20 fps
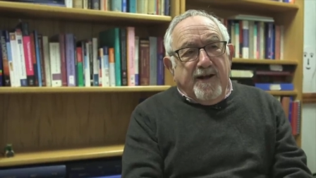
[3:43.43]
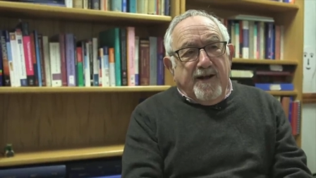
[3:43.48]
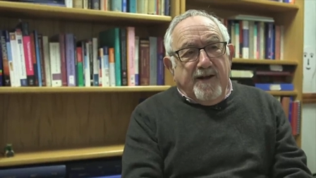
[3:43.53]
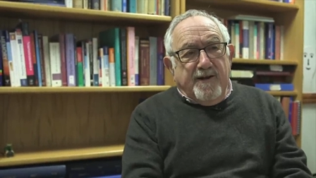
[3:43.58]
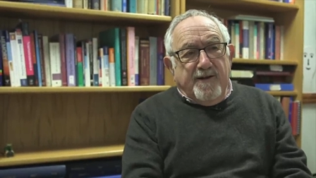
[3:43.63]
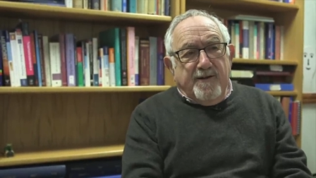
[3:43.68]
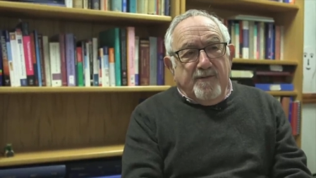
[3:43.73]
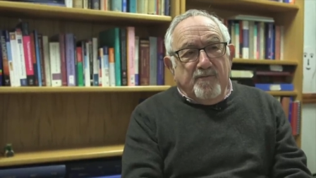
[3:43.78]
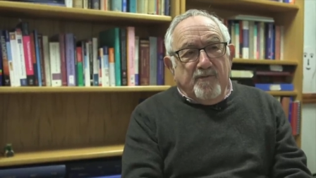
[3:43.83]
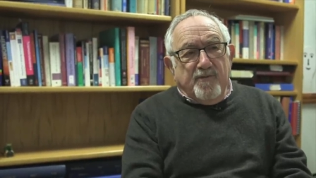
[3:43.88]

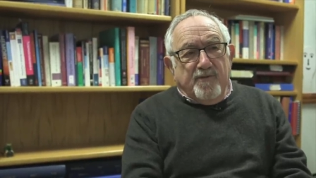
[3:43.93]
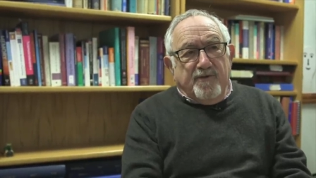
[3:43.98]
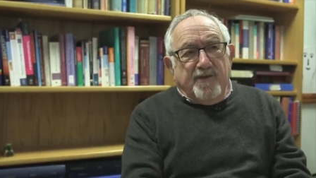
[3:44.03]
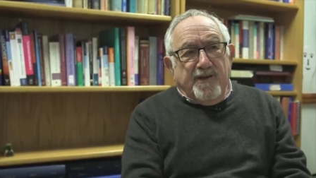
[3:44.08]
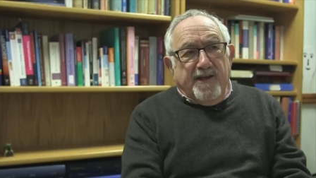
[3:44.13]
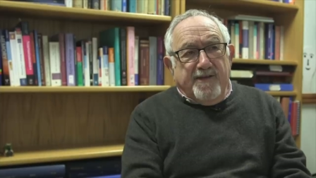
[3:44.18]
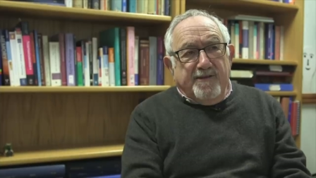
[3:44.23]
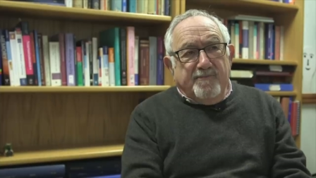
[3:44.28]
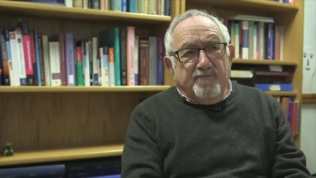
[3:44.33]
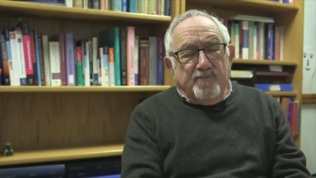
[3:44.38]
um,
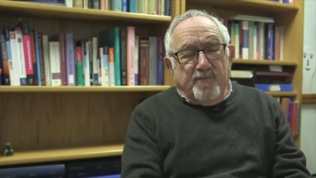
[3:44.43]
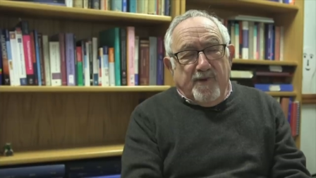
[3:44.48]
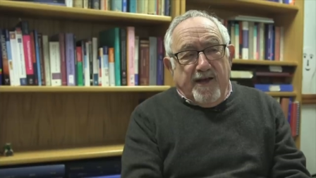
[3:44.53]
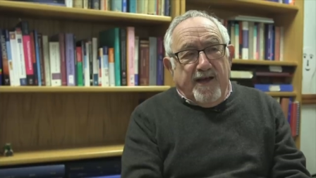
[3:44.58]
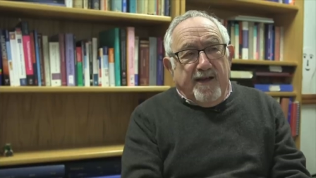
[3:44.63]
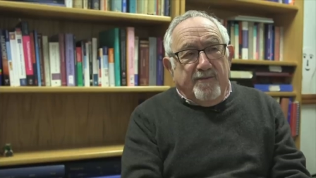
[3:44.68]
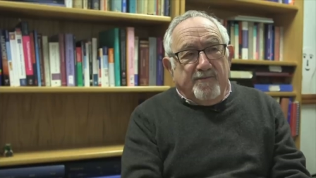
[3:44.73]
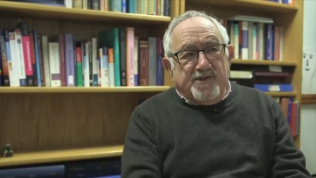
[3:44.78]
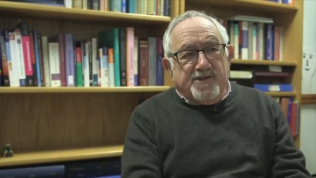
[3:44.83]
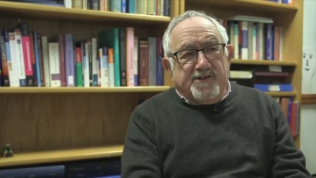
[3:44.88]
they
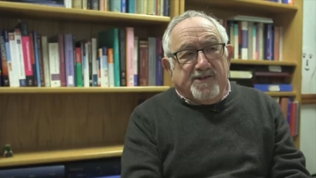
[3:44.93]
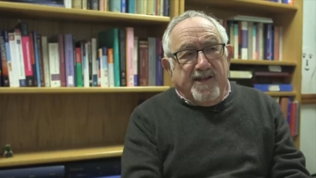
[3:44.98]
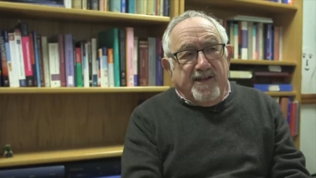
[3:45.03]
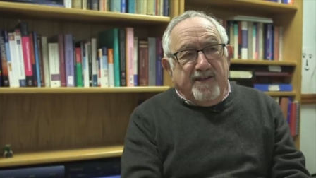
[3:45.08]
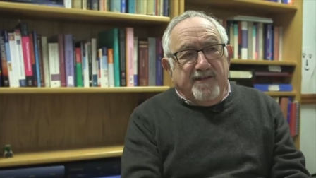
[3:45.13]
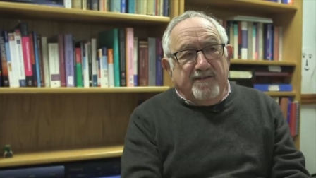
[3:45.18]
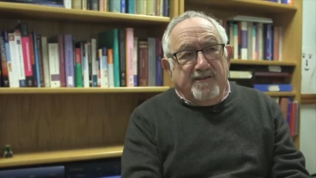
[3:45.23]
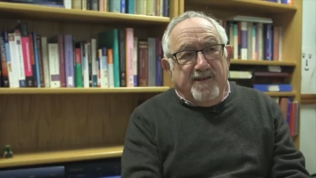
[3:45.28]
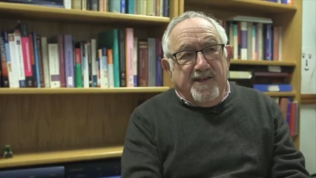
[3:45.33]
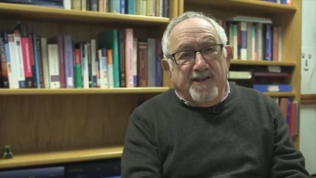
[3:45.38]
perhaps
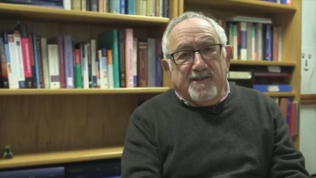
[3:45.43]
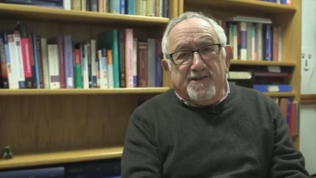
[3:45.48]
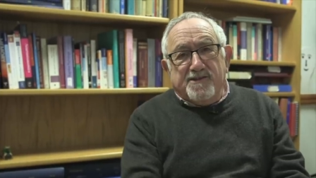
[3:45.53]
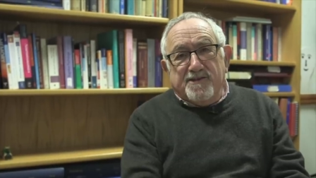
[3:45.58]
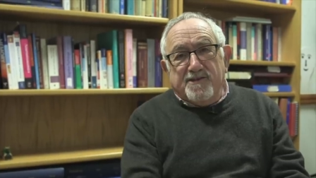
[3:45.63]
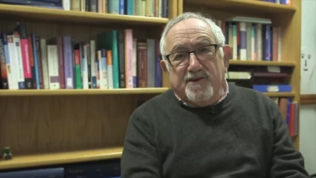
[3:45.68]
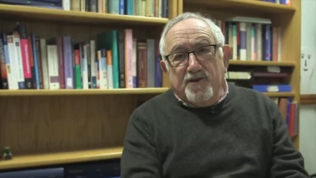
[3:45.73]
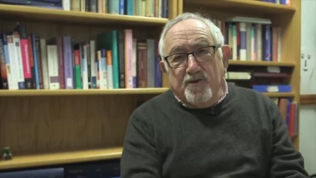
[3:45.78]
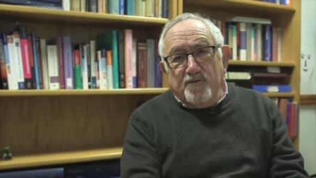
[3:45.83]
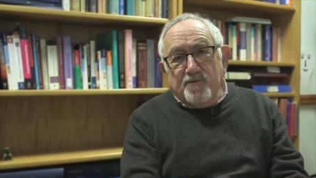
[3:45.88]
tell
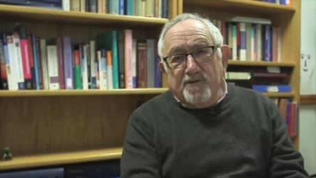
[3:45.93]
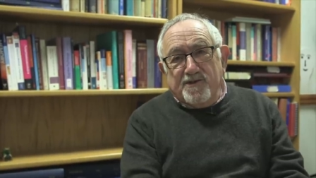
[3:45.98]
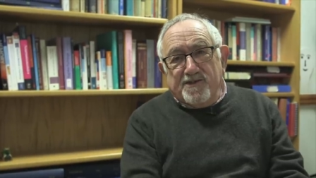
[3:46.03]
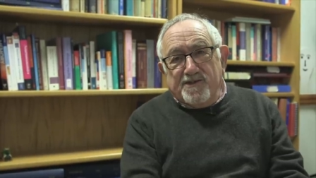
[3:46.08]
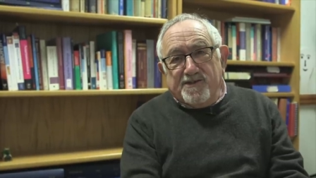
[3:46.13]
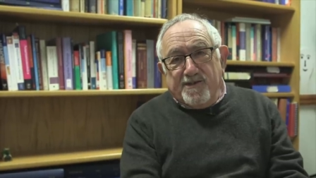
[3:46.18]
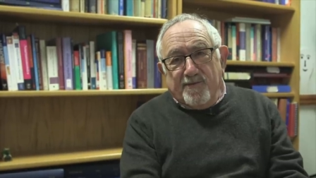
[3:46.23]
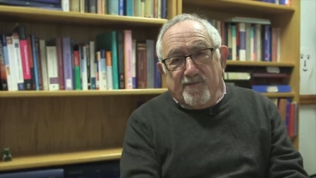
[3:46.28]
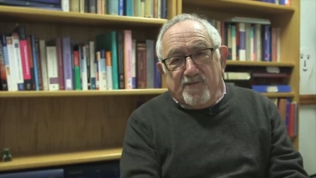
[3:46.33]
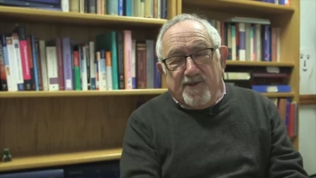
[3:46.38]
us
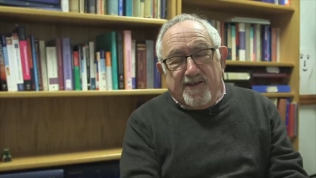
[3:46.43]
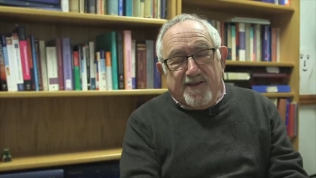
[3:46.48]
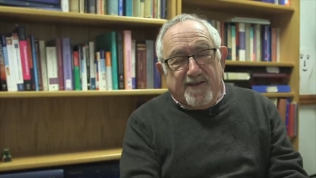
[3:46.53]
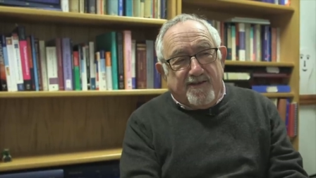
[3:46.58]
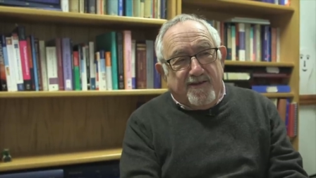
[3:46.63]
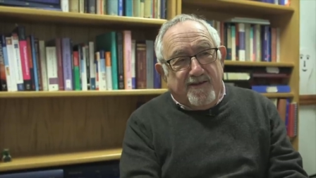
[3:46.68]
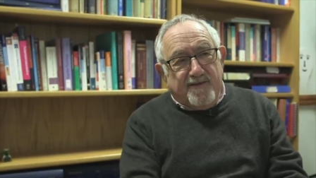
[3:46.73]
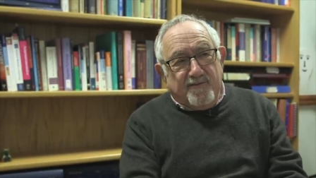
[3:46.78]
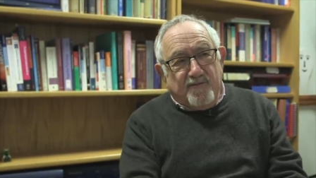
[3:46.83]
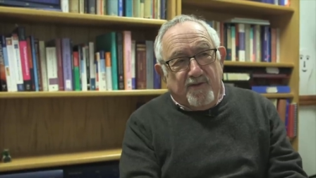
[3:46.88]
humans something
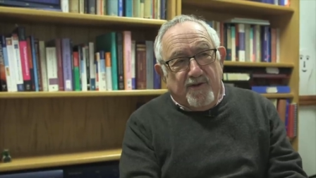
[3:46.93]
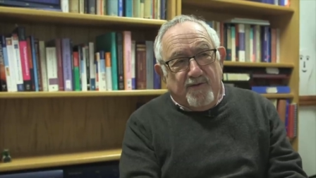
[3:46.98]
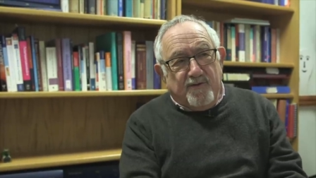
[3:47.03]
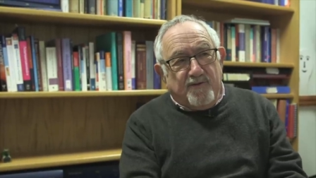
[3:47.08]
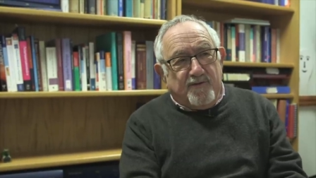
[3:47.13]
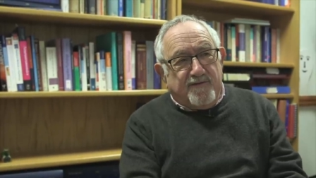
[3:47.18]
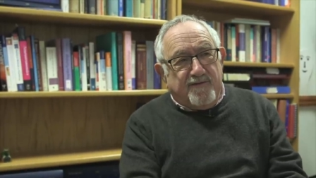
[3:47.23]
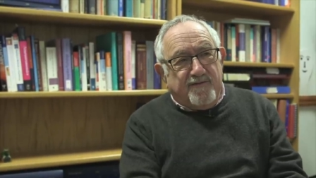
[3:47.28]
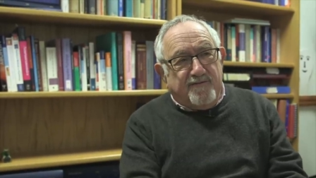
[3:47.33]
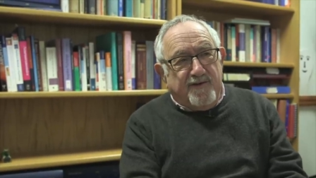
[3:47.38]
that we
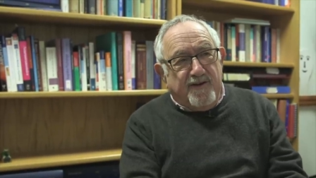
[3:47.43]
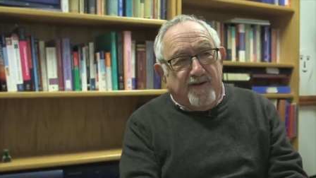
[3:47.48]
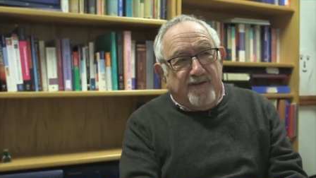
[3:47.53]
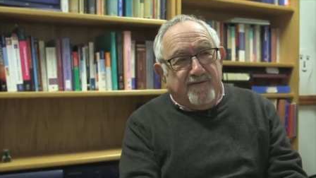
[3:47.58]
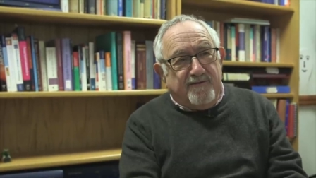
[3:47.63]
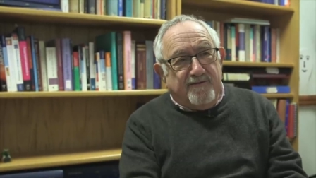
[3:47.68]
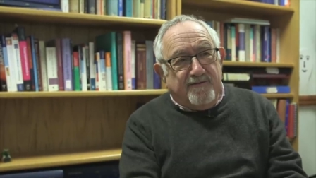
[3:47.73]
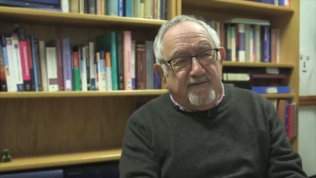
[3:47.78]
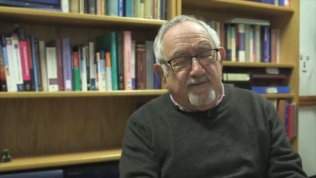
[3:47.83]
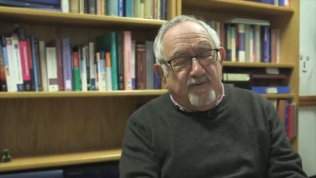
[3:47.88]
ought to have
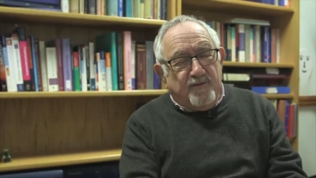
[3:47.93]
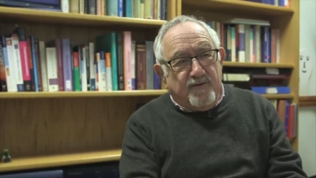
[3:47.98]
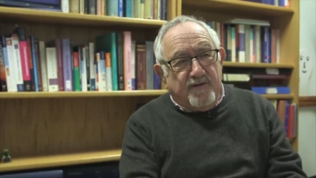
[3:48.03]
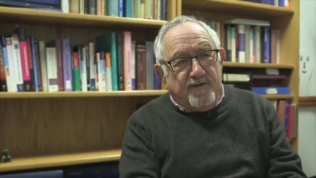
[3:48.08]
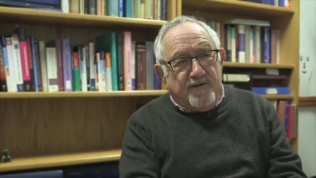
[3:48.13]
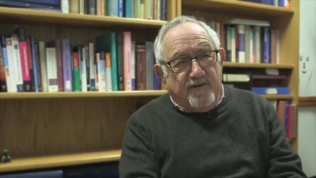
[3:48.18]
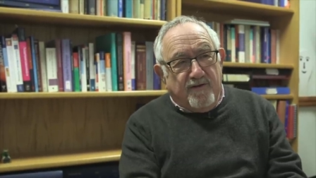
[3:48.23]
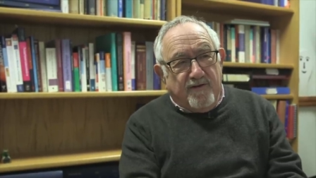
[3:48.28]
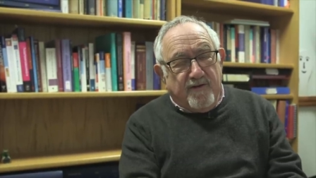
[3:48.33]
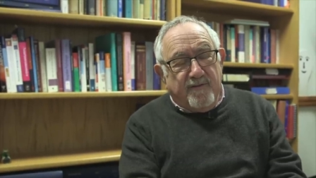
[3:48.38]
known all
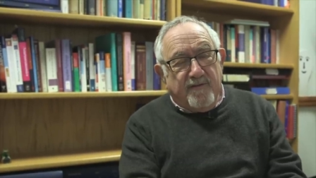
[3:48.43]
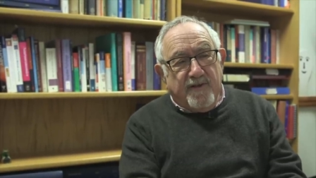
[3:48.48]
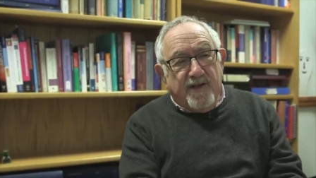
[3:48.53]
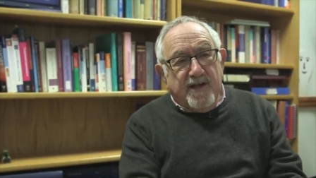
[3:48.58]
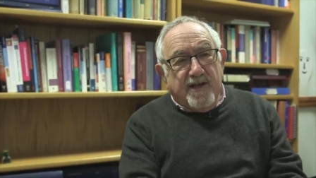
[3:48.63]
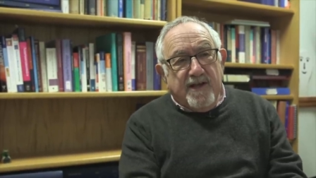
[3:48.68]
along.